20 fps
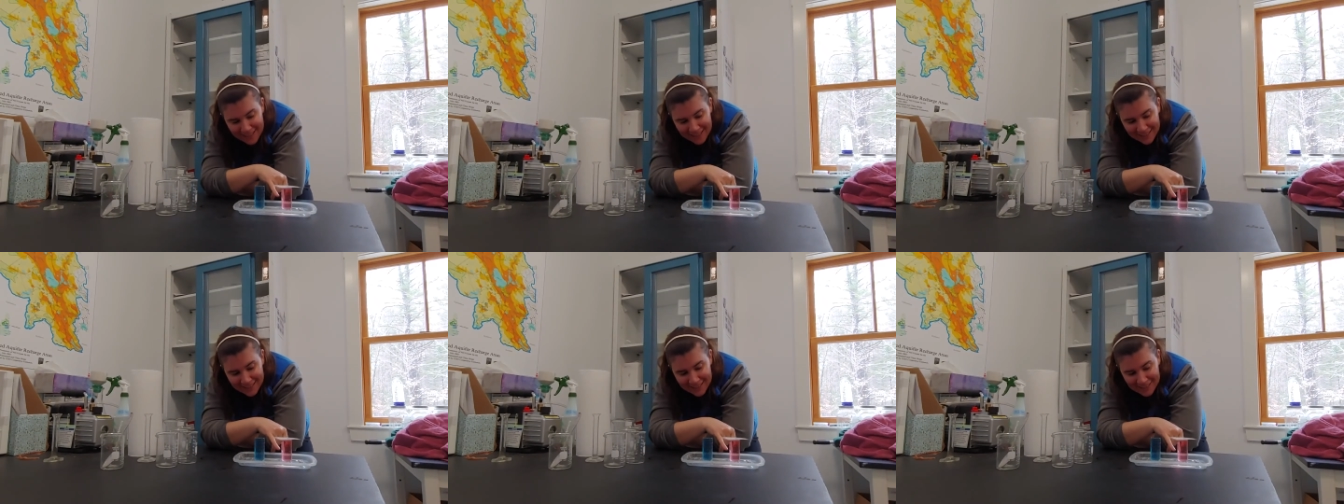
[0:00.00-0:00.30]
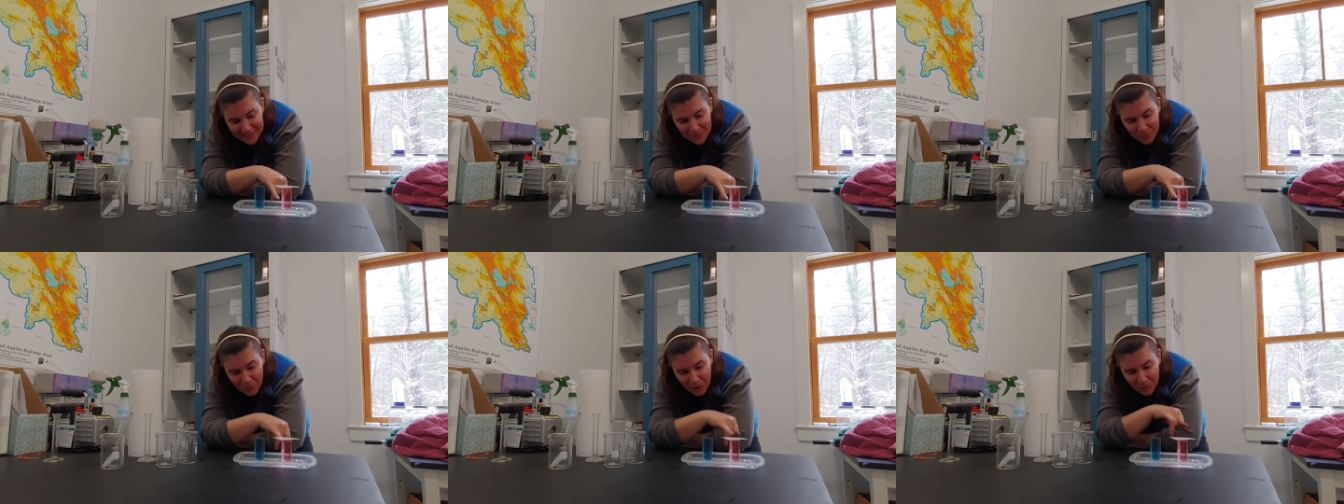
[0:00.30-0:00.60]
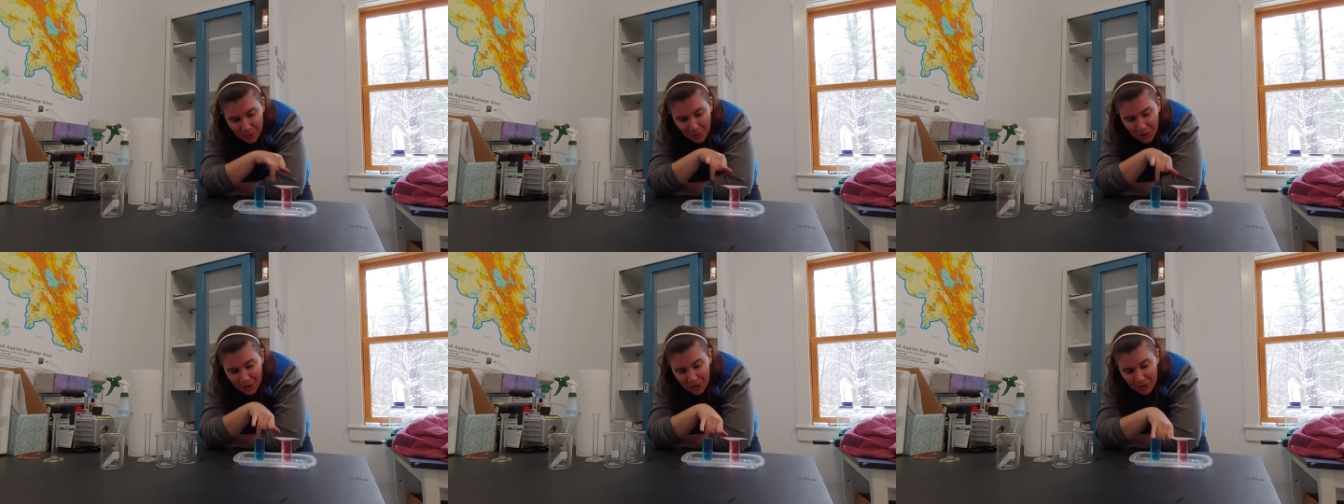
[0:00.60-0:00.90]
this
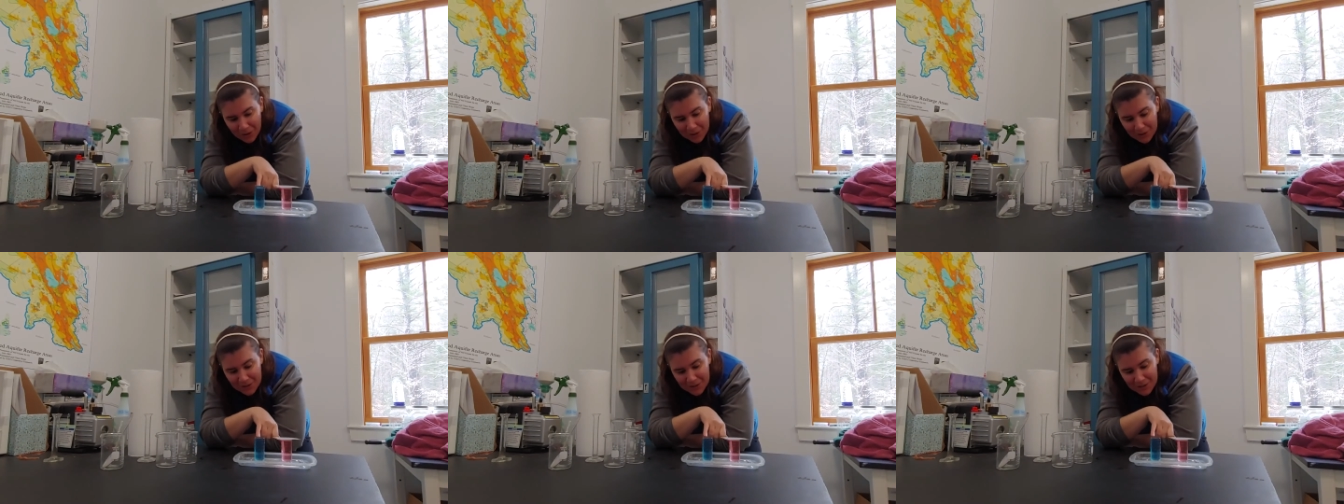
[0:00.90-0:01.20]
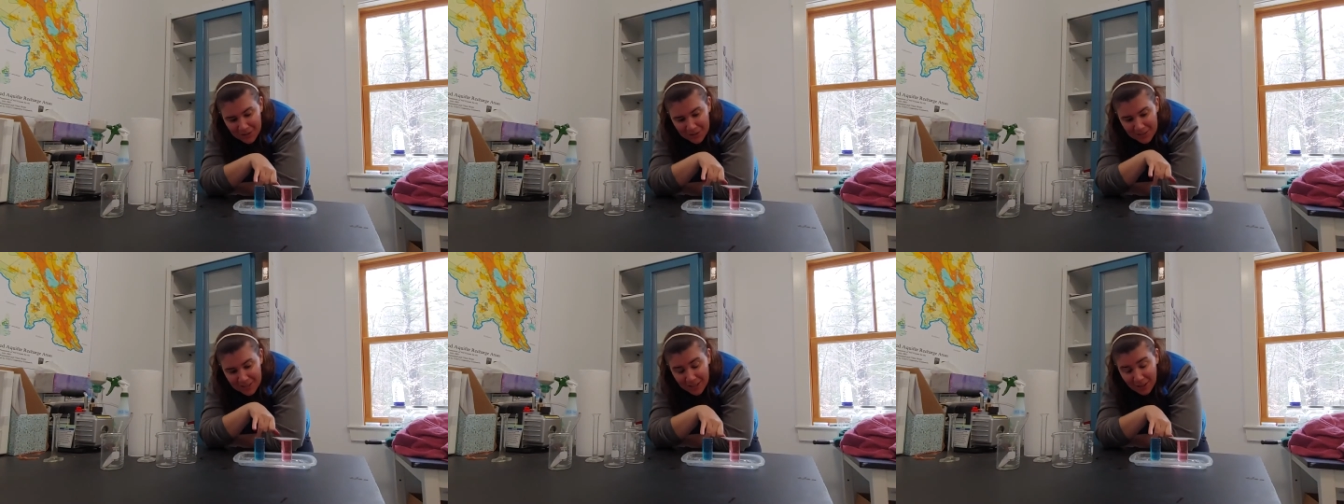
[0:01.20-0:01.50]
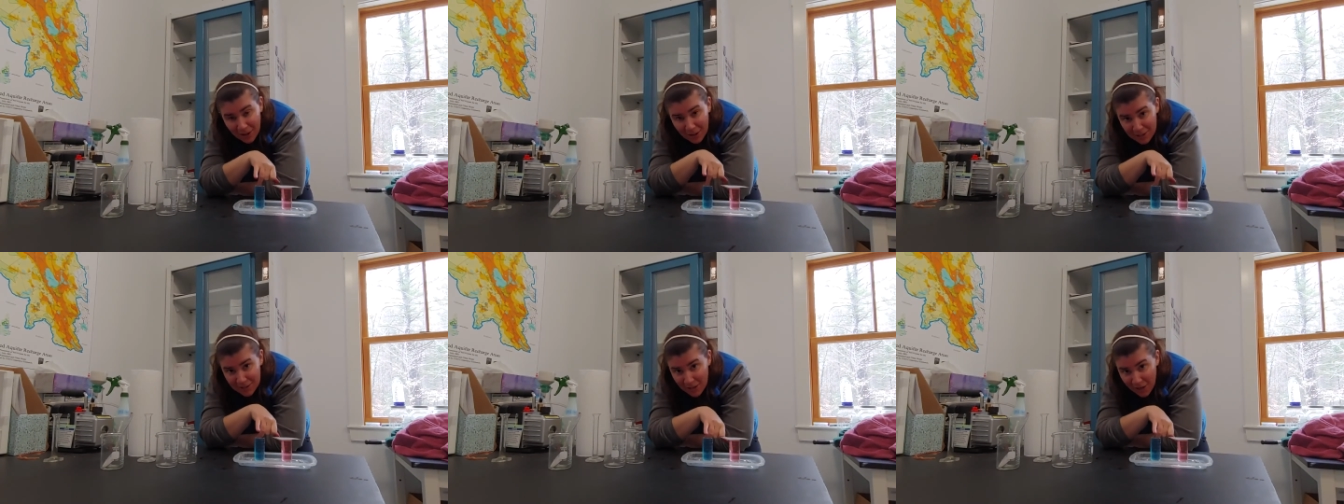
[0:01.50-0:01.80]
warm water to sit
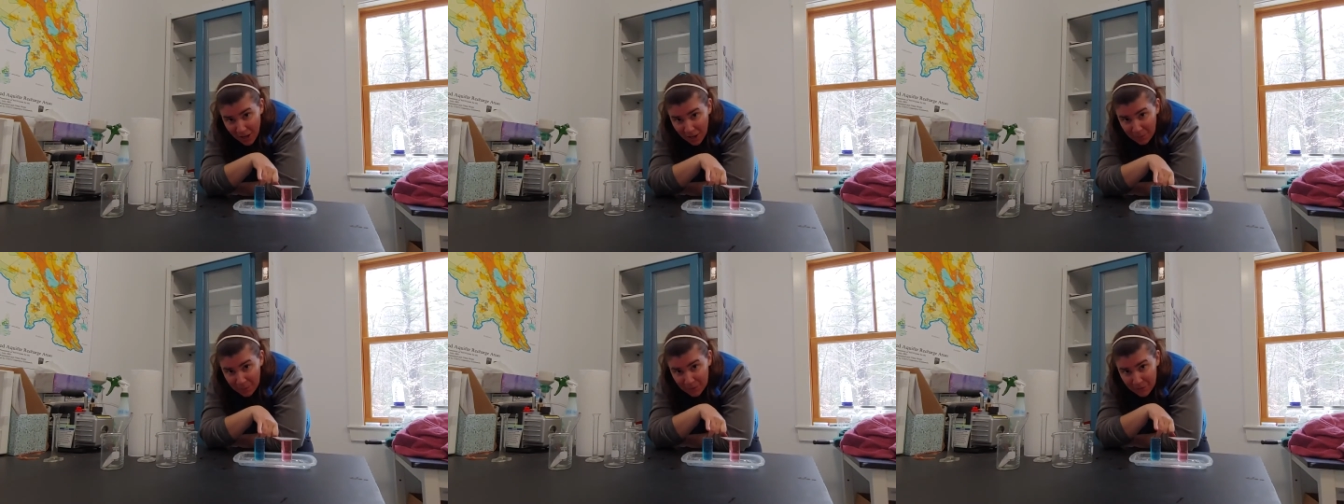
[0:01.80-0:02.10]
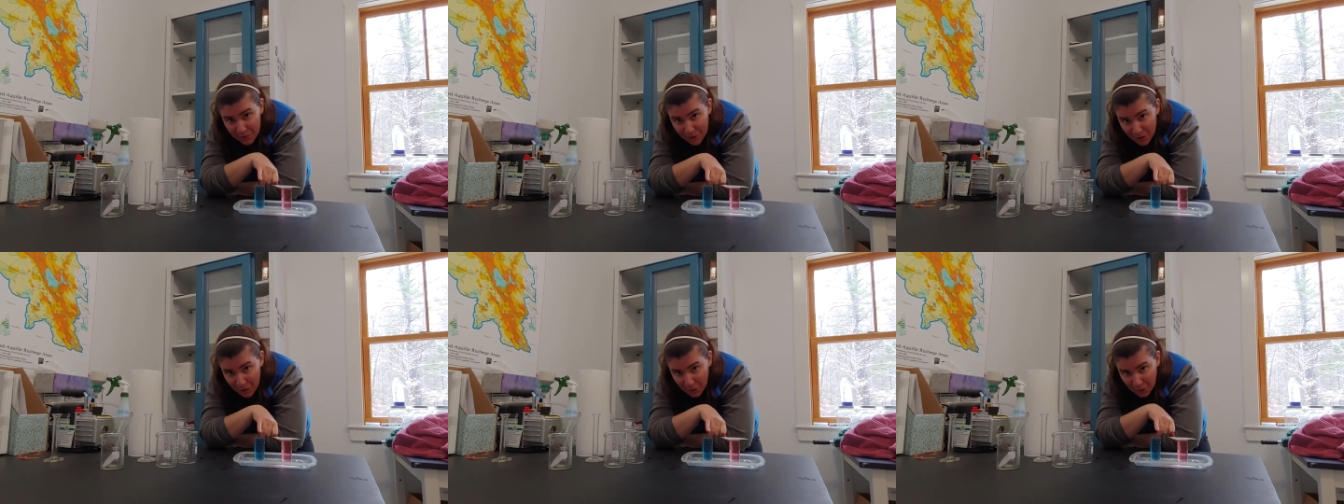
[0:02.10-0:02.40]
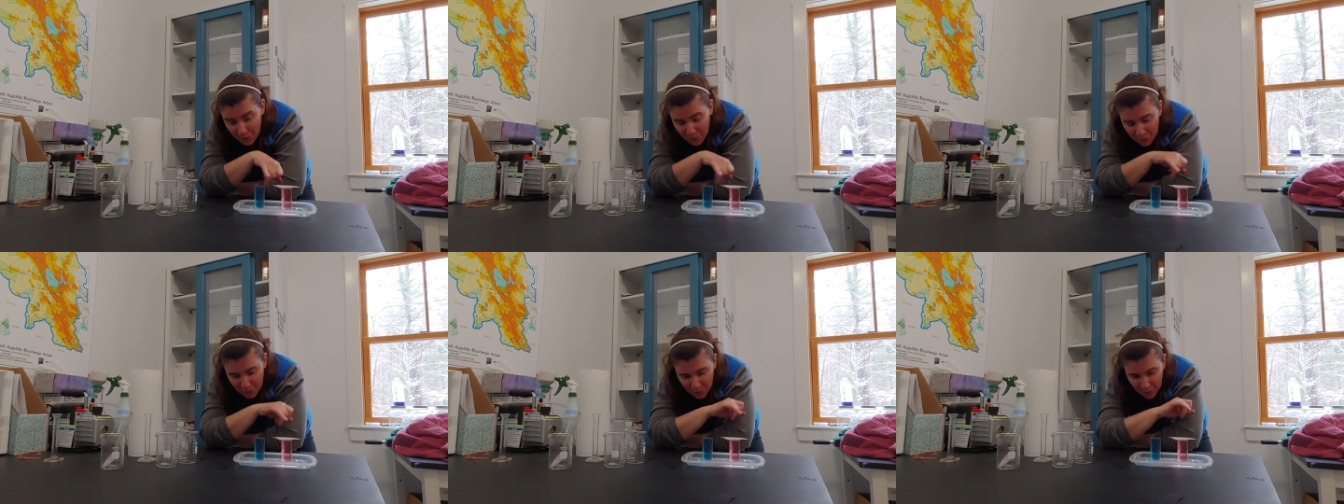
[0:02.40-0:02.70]
on top of the
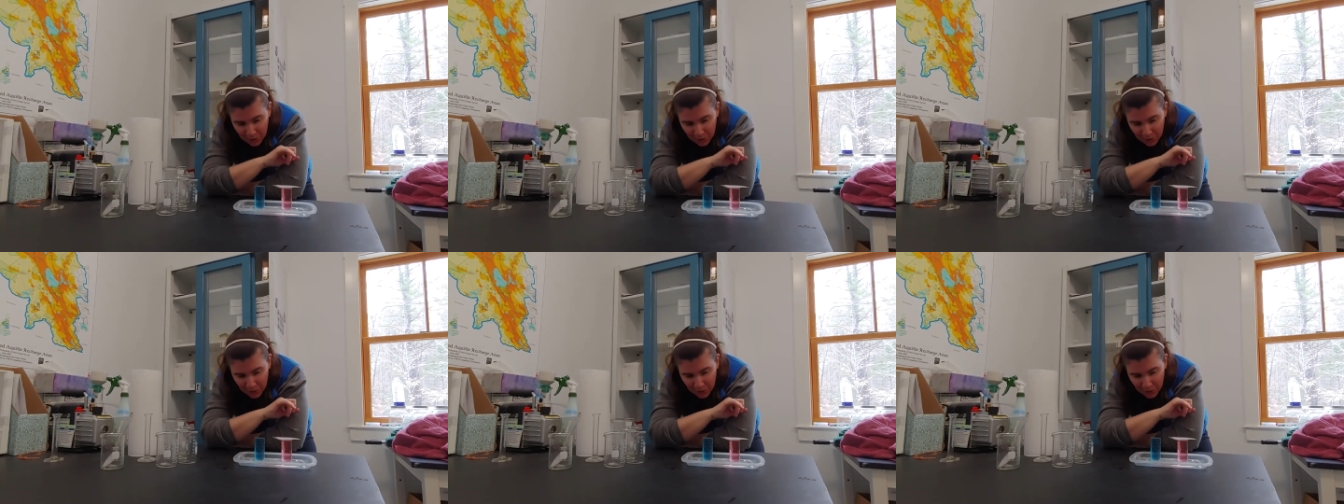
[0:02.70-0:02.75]
cold